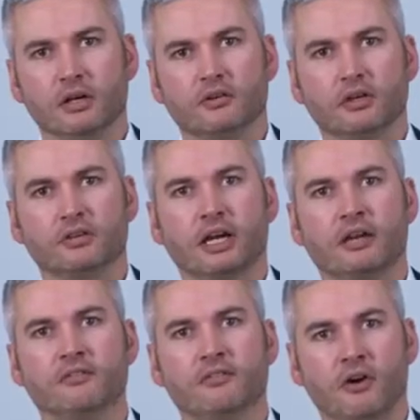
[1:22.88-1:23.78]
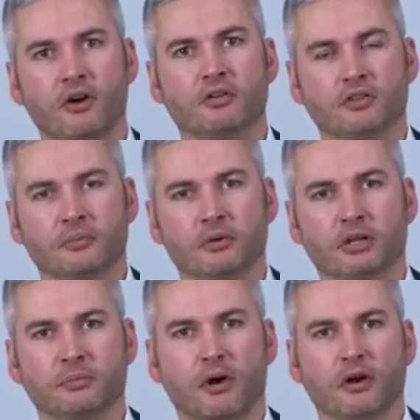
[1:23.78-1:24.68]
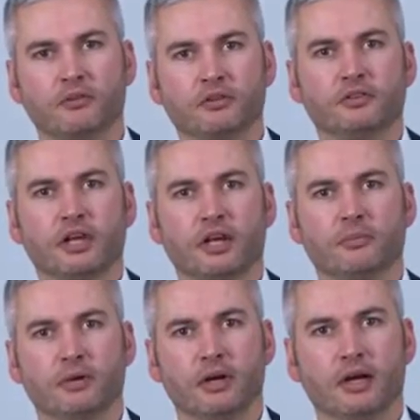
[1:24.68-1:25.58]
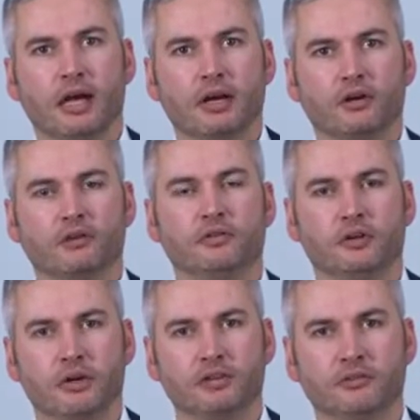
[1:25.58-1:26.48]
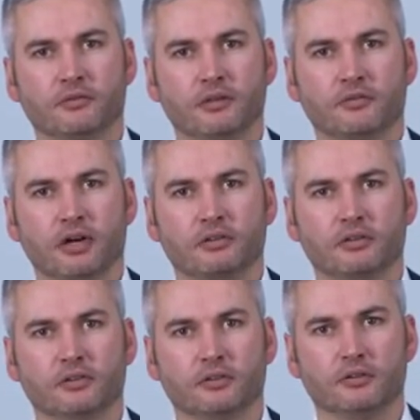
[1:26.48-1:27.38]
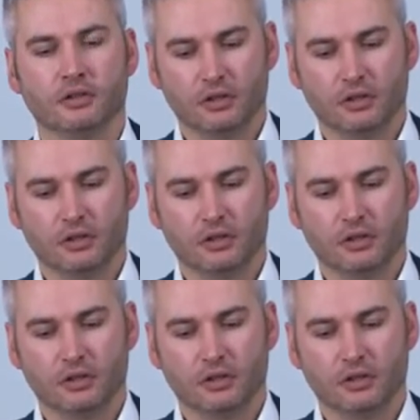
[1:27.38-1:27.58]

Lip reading: So it's again very simple as part of the setup and configuration of the devices.